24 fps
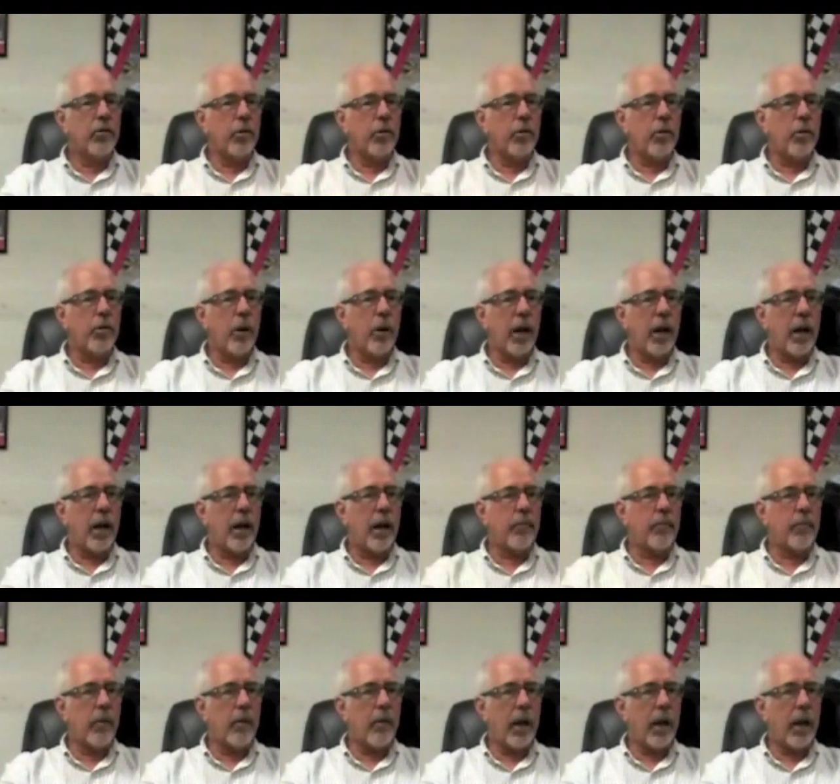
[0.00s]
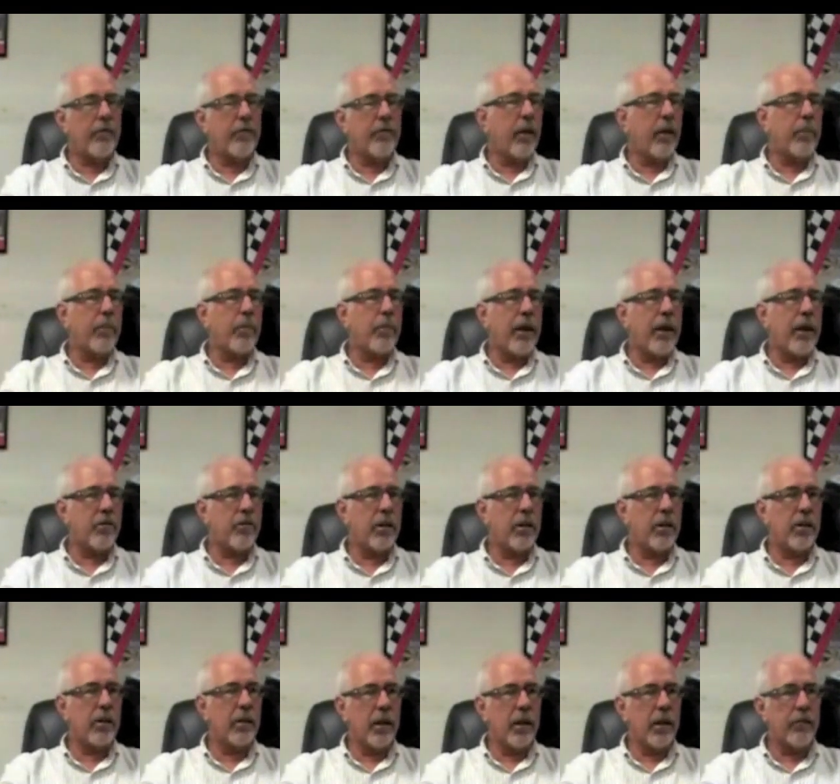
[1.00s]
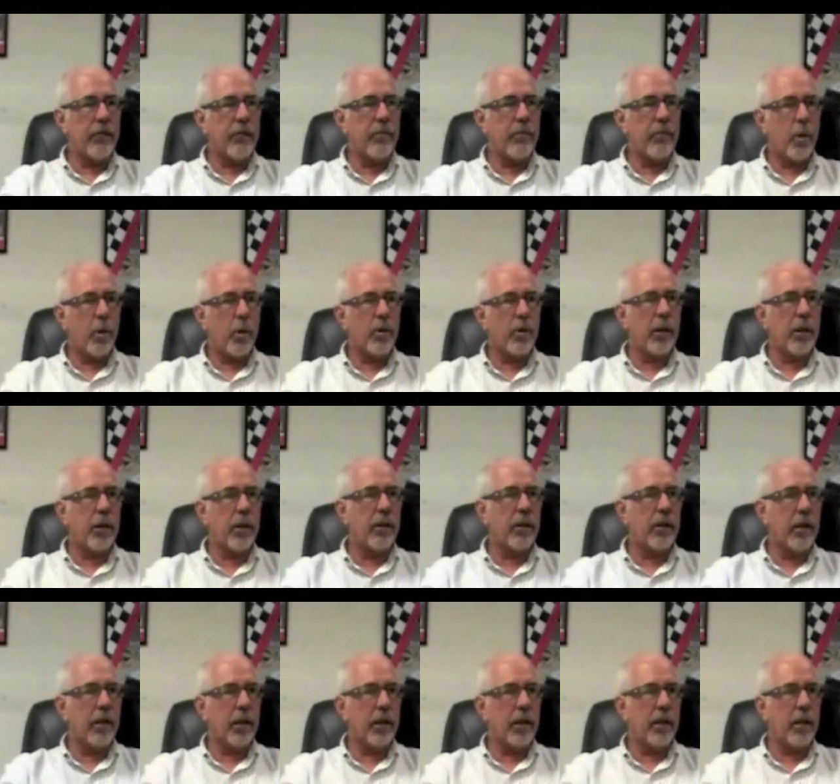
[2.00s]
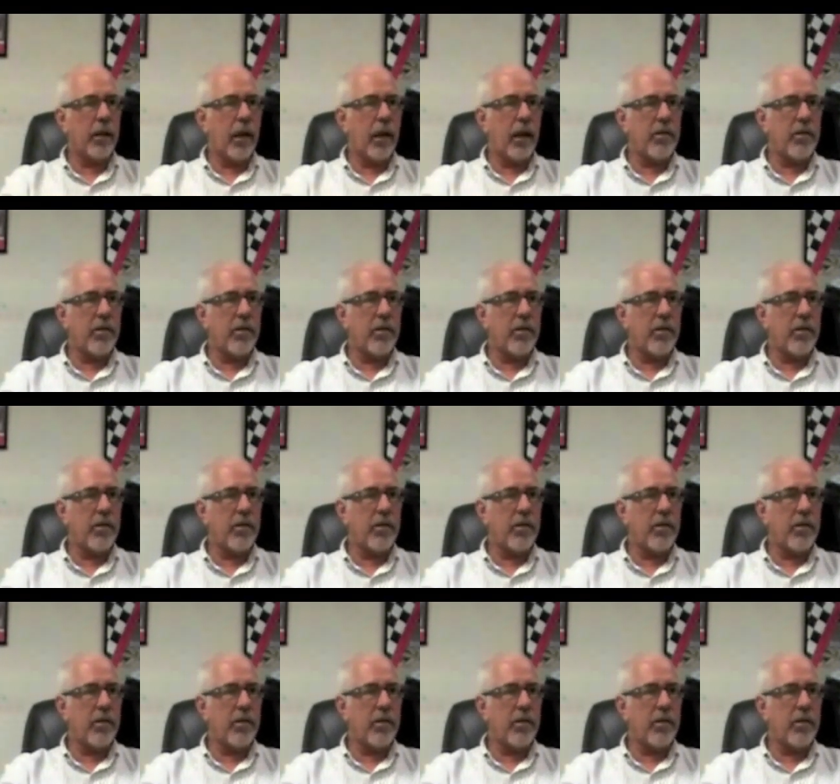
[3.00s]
So I felt passionate enough about it that